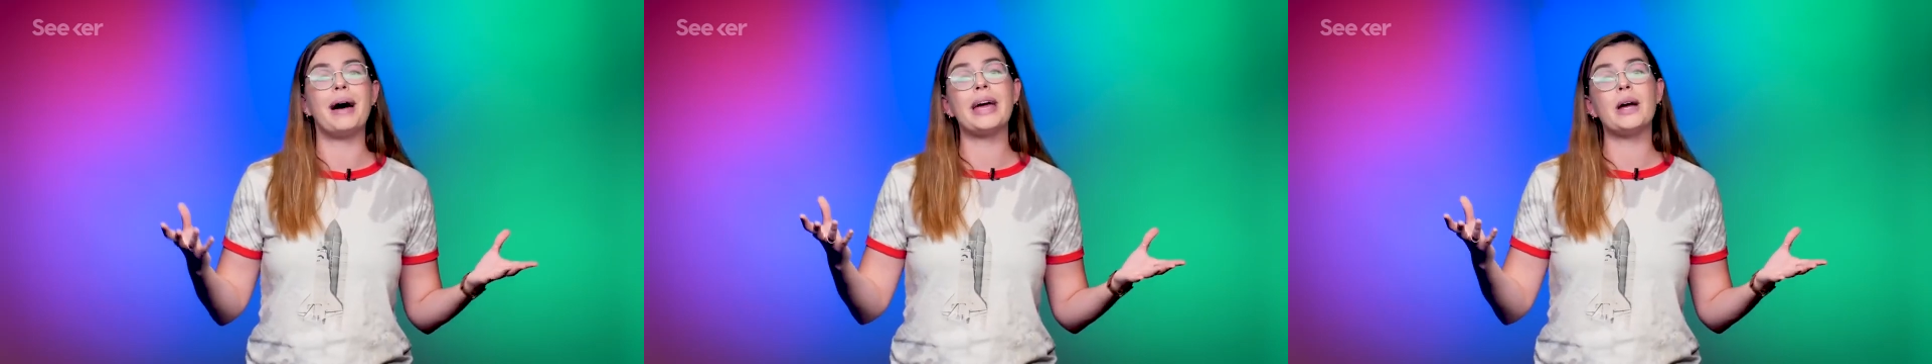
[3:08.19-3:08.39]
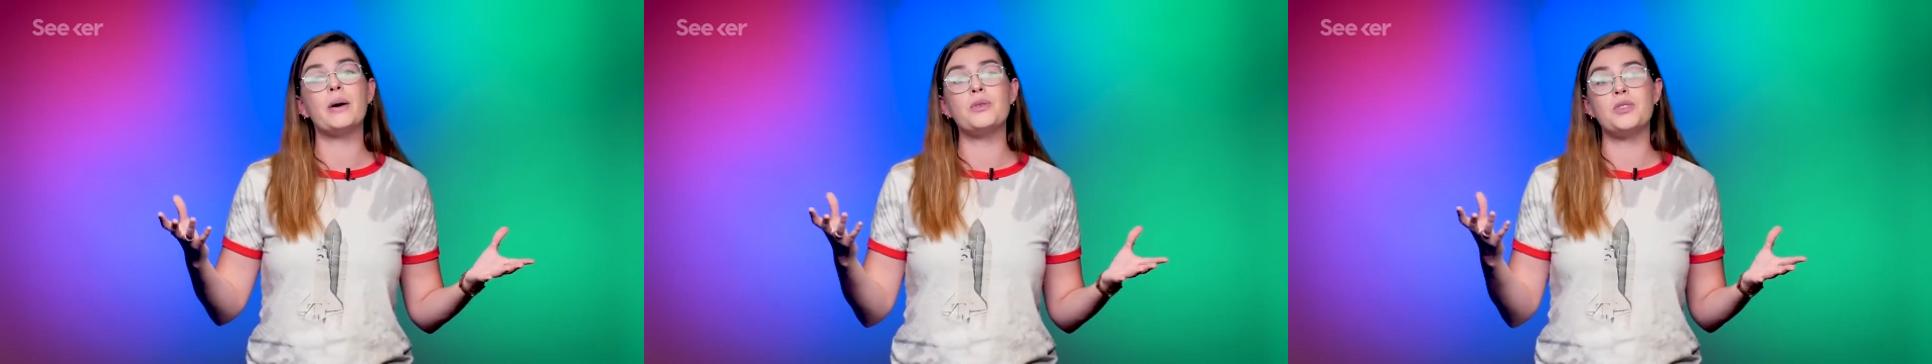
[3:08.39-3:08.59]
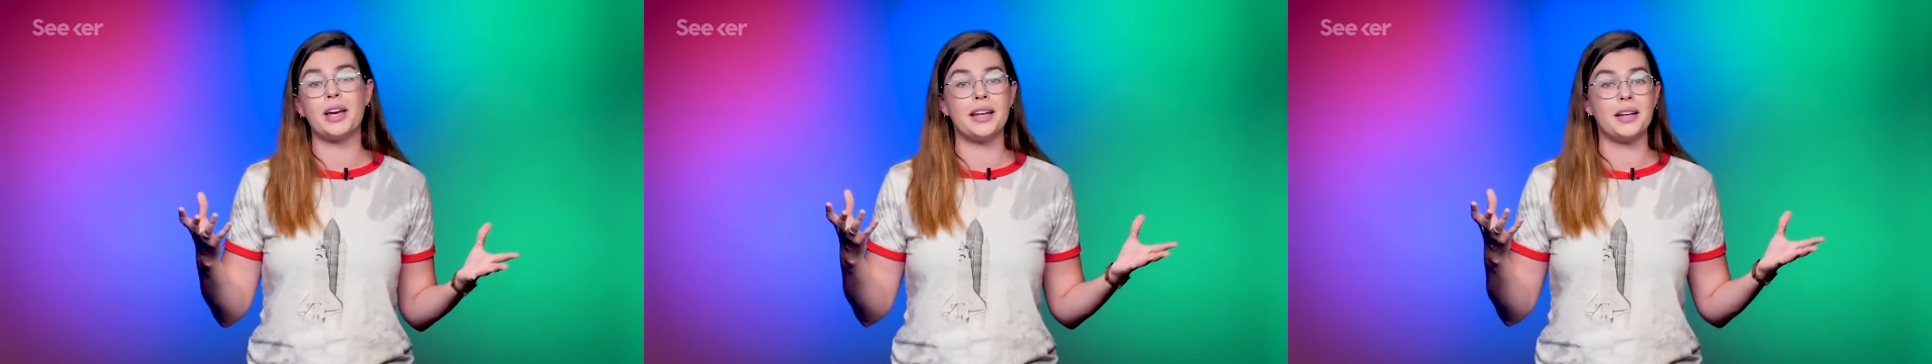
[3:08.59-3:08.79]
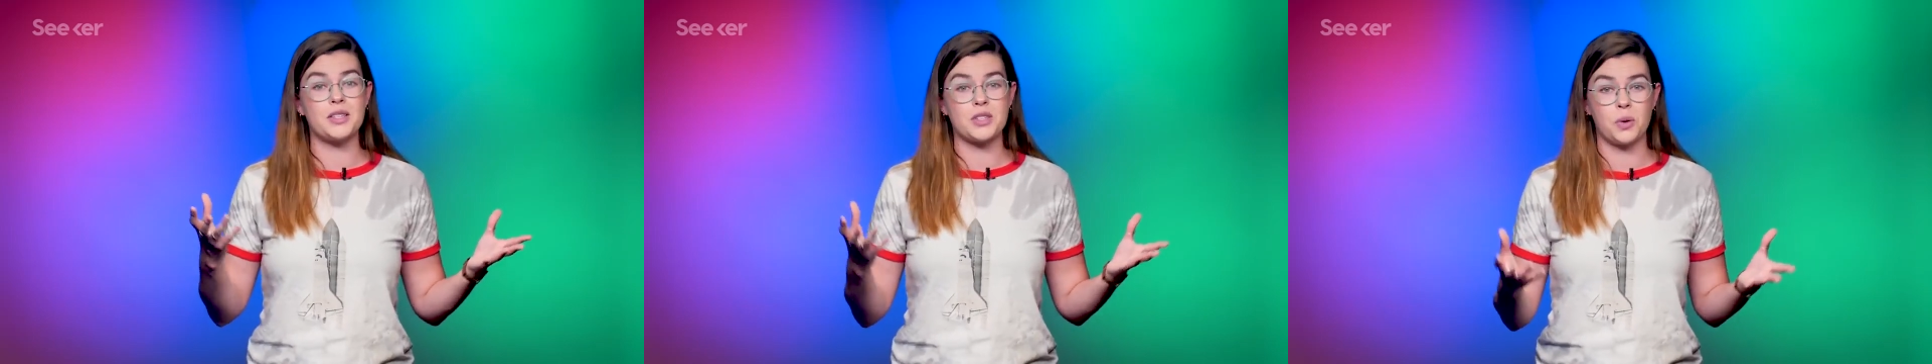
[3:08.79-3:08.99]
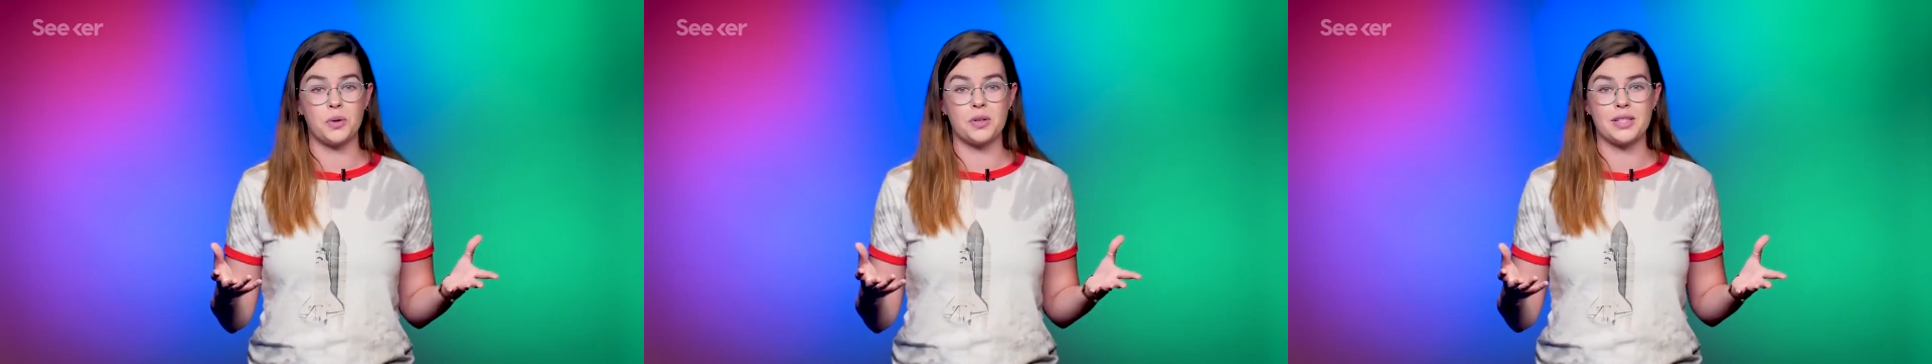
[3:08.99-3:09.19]
biogenic
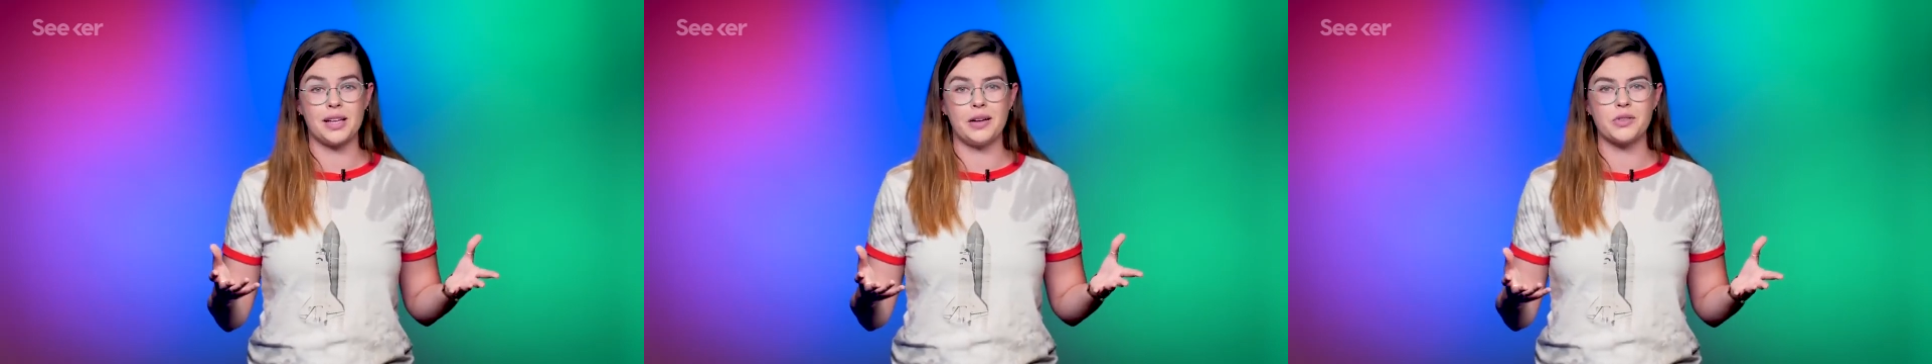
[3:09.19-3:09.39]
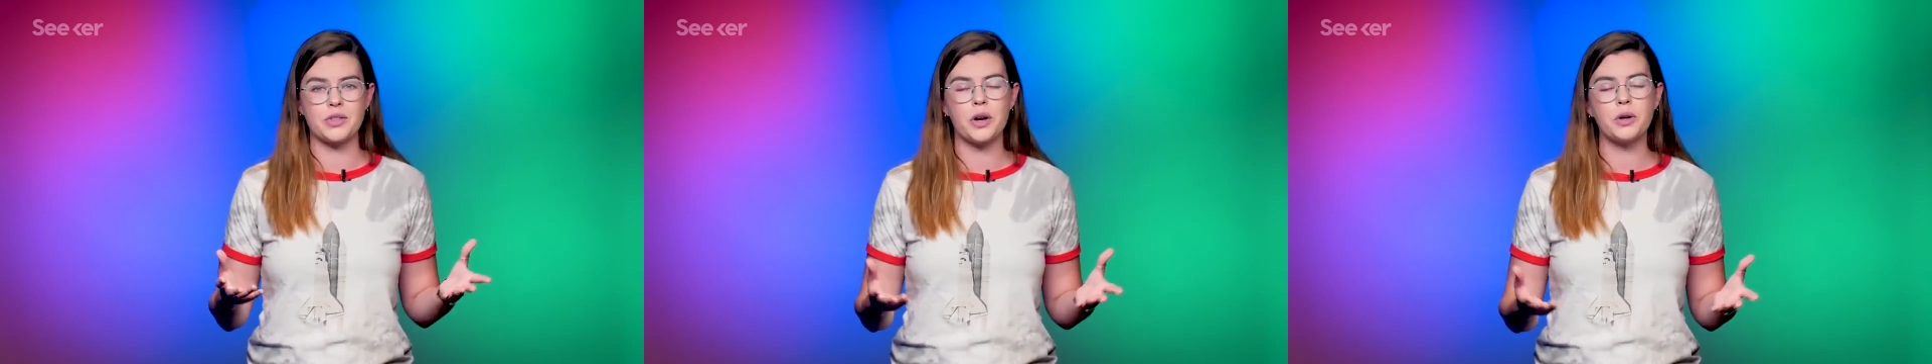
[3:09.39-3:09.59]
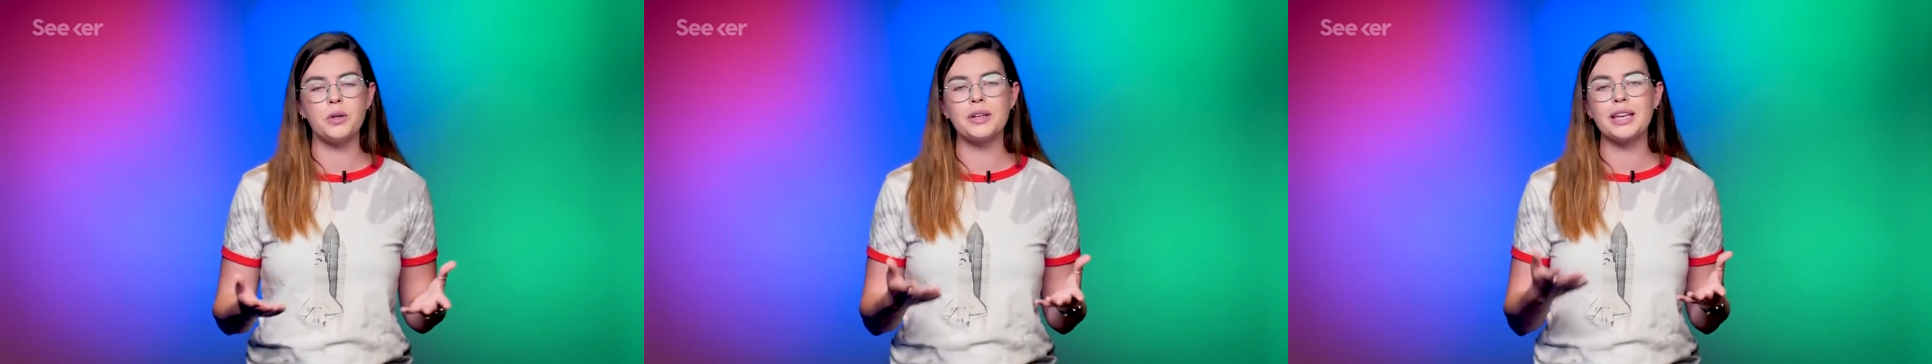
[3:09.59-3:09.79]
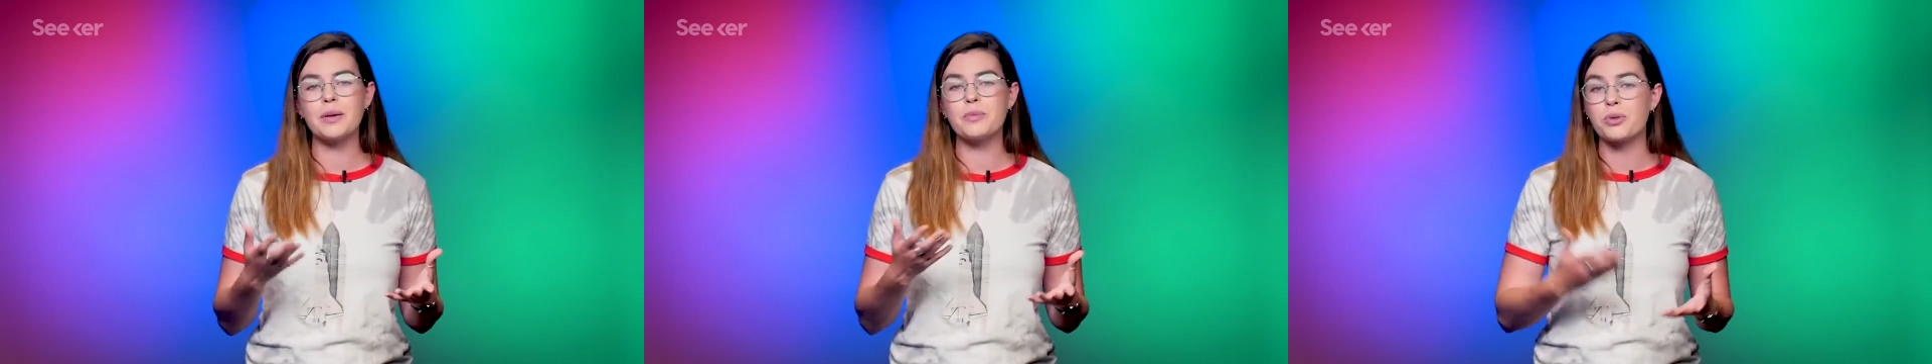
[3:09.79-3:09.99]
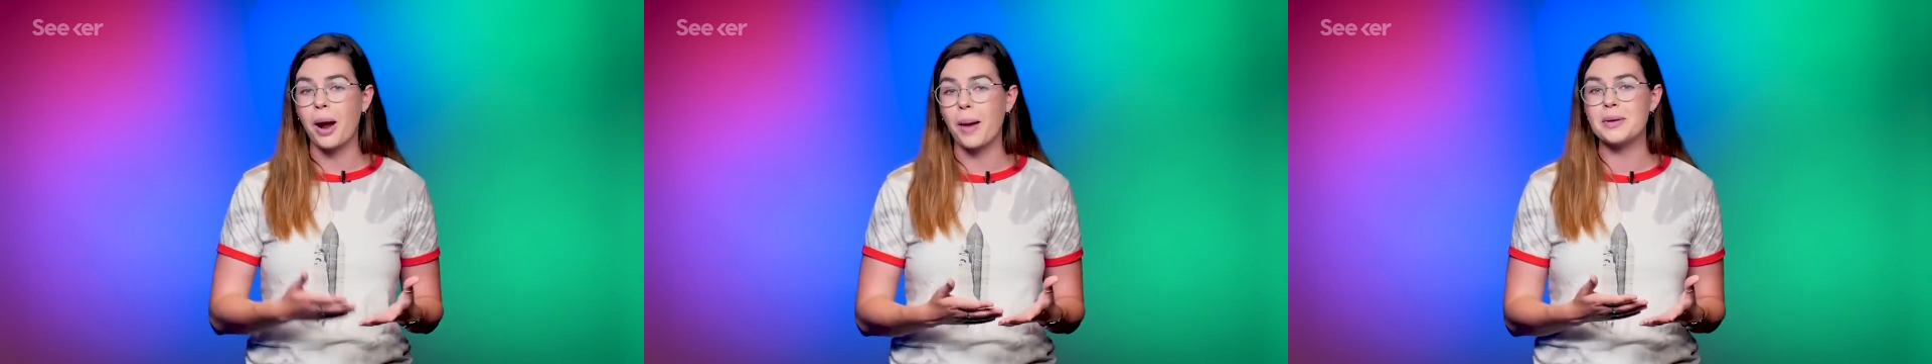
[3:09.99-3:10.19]
solar cells are
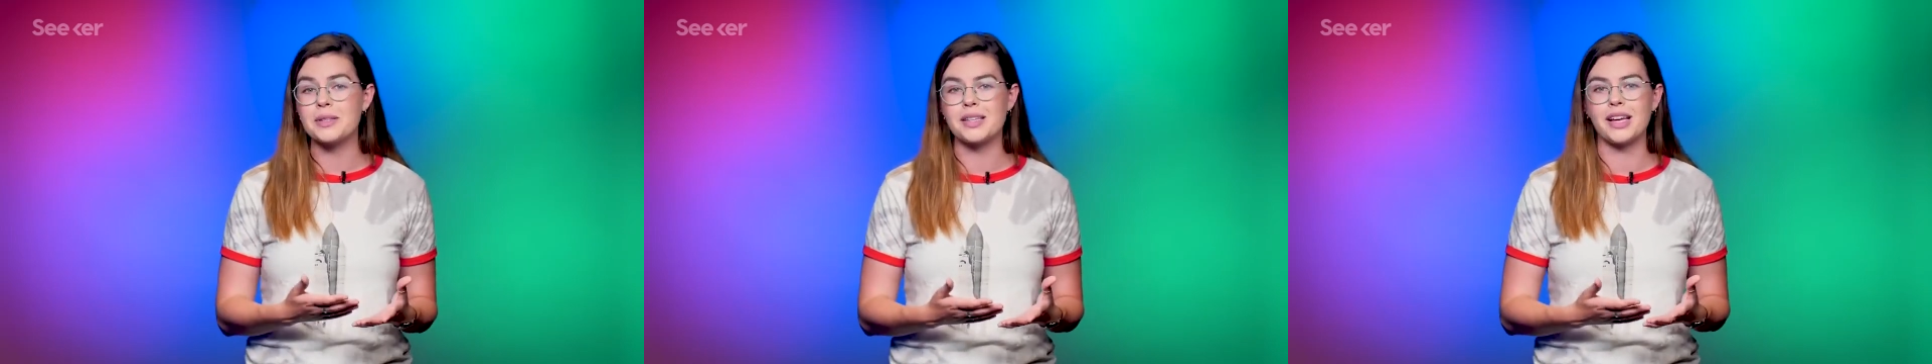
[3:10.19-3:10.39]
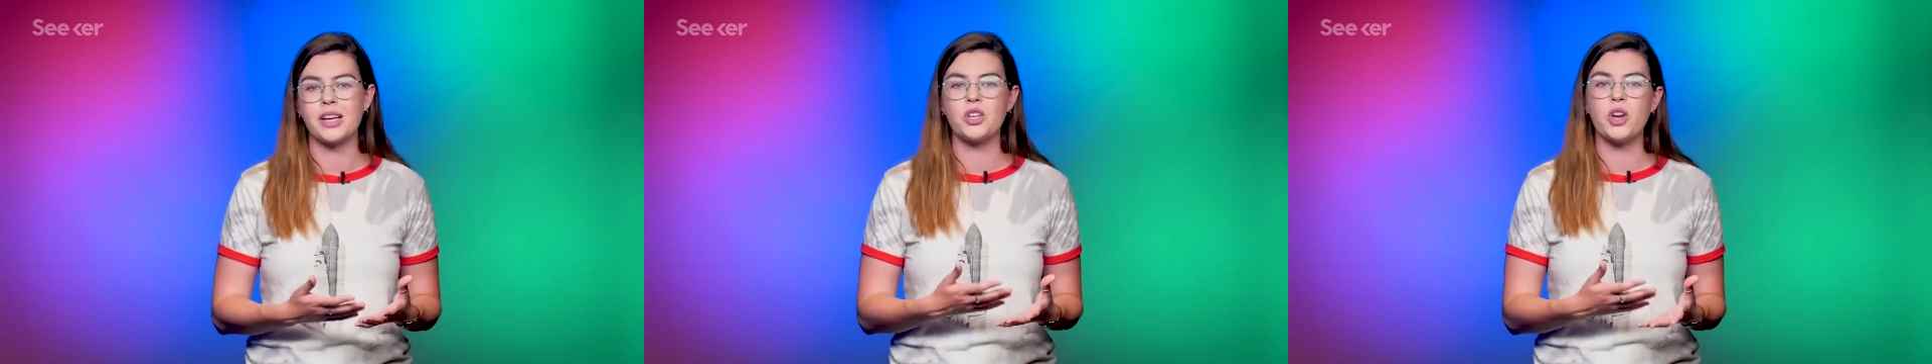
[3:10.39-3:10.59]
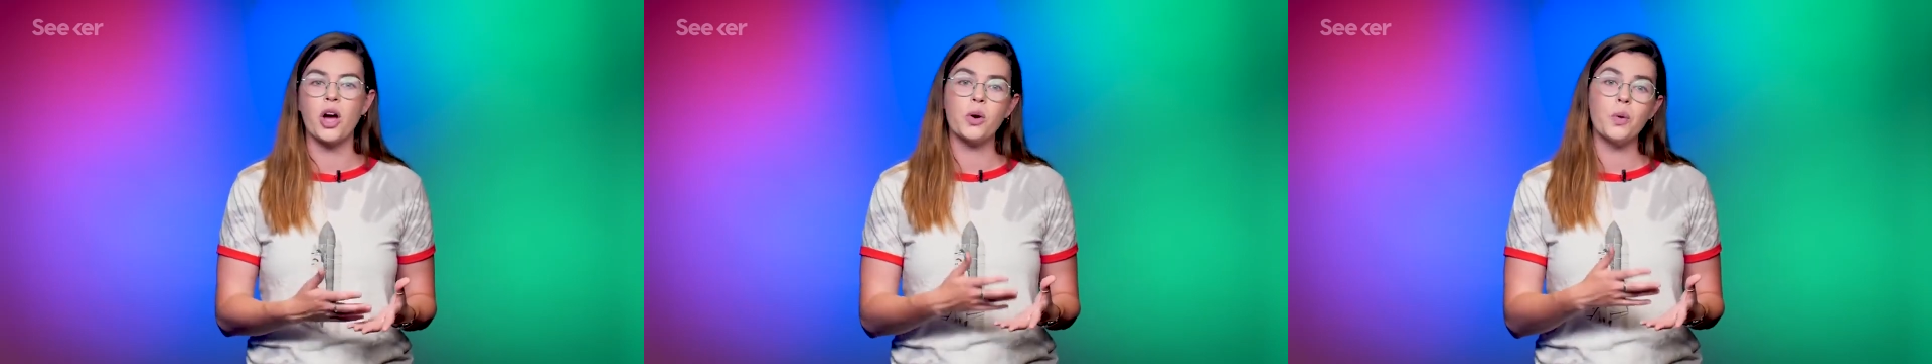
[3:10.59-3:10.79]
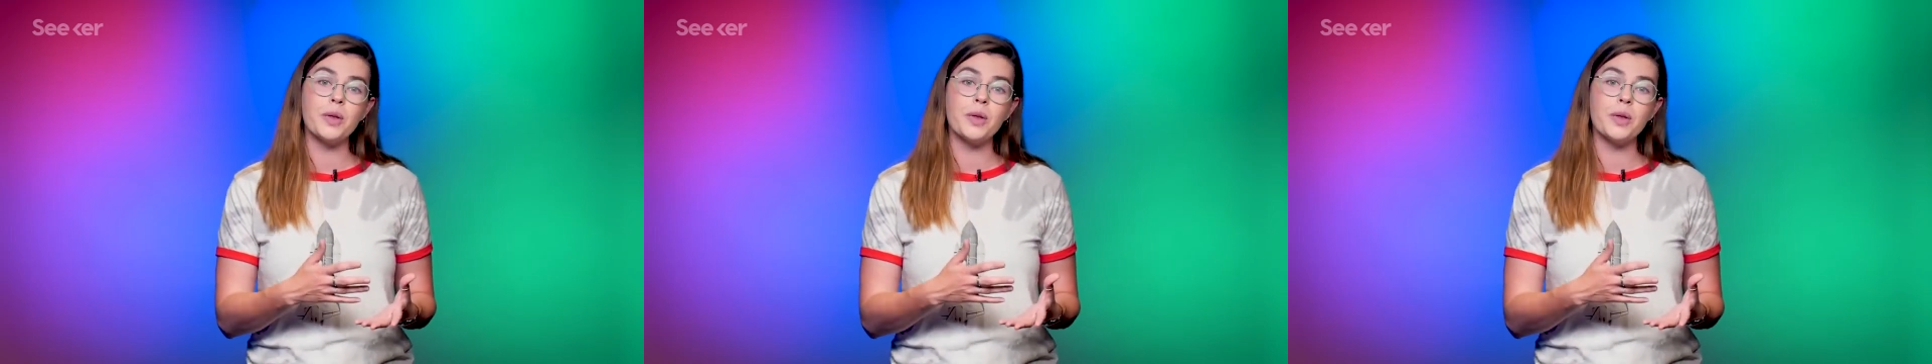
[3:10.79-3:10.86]
looking promising not